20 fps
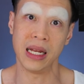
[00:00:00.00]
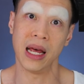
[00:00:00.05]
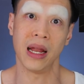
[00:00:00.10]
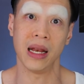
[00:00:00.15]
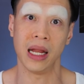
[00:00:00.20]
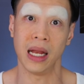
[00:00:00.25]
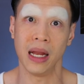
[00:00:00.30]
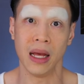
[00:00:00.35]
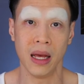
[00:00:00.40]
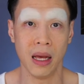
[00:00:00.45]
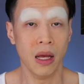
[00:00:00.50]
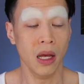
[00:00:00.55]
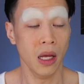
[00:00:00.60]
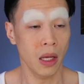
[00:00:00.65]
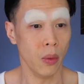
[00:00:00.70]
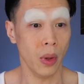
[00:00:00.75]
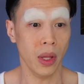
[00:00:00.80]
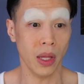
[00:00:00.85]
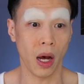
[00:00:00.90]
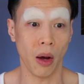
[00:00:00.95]
done and
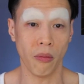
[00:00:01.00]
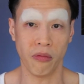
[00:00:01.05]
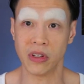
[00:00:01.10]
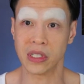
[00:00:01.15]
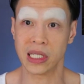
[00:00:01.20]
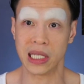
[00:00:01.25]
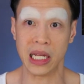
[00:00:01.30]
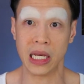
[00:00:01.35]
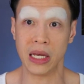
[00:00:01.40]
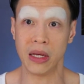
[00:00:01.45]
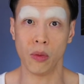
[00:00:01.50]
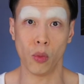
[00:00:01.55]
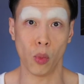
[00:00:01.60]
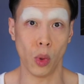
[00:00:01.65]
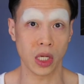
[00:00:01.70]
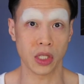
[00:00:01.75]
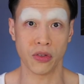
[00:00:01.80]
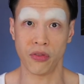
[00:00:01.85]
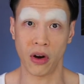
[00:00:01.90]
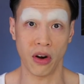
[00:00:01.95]
well, obviously
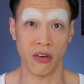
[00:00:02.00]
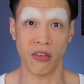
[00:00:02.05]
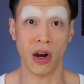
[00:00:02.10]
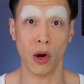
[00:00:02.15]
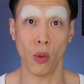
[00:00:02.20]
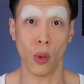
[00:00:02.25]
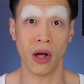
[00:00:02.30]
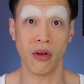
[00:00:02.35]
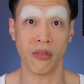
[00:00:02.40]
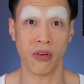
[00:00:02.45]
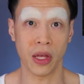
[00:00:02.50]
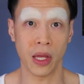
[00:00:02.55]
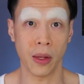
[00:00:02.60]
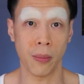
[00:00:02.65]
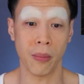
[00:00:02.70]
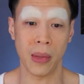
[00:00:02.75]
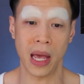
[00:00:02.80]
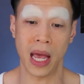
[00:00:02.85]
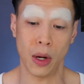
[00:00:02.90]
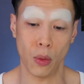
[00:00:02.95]
works very, very well for
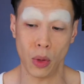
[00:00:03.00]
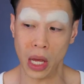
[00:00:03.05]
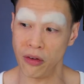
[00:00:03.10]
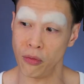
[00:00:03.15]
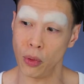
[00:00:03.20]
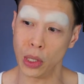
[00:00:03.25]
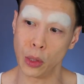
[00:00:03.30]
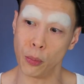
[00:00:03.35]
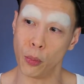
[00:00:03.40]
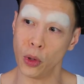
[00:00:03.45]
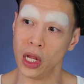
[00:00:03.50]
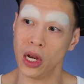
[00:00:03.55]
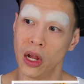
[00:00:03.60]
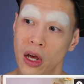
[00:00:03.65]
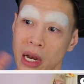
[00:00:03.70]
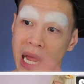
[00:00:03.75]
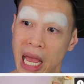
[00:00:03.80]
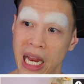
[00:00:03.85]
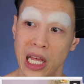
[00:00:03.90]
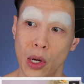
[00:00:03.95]
him. And if, when you put it
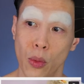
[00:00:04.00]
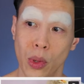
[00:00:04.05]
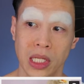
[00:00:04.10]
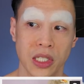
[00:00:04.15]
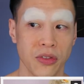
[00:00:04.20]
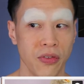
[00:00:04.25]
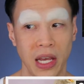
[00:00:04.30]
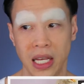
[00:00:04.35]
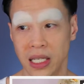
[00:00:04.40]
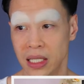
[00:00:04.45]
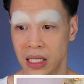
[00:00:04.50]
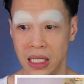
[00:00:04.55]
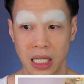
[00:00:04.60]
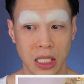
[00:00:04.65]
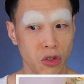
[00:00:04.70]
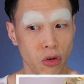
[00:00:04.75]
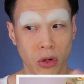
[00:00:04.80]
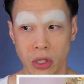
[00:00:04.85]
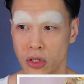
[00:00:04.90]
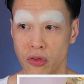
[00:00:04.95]
on anyone's face, it
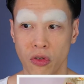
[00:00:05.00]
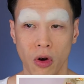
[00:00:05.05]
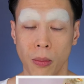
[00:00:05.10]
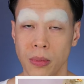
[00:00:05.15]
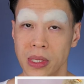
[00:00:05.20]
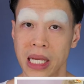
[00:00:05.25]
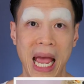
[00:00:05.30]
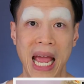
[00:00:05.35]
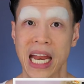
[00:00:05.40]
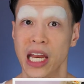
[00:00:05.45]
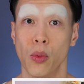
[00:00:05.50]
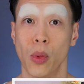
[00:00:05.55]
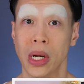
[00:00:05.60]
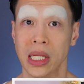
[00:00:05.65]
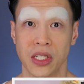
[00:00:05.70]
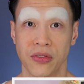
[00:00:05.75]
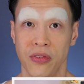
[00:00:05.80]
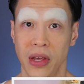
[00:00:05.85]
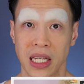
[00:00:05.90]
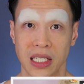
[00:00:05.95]
just transforms
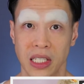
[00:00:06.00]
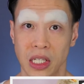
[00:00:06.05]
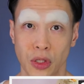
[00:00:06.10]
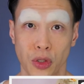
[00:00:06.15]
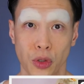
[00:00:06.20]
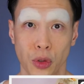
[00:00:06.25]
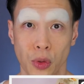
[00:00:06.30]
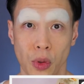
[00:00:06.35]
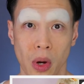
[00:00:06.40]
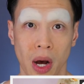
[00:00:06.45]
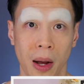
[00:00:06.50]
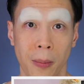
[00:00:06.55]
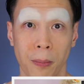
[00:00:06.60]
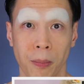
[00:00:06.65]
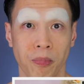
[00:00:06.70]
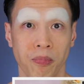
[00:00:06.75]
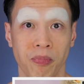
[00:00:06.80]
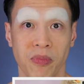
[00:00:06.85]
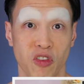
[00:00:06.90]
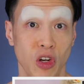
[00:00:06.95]
anyone's face into um,
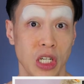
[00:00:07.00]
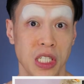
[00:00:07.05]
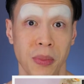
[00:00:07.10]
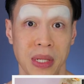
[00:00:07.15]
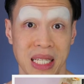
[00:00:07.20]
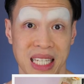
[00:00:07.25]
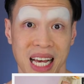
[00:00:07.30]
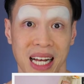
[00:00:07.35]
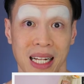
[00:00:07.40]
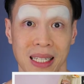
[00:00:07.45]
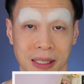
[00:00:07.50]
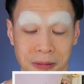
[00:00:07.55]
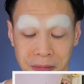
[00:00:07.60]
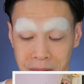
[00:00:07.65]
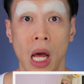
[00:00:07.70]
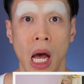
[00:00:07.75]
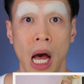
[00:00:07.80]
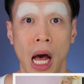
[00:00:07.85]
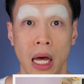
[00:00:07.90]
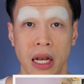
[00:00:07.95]
Trixie Mattel.
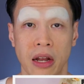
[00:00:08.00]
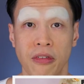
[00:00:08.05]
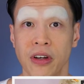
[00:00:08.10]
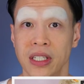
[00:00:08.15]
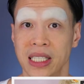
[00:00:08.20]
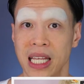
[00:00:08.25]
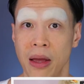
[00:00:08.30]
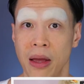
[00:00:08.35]
Uh, the first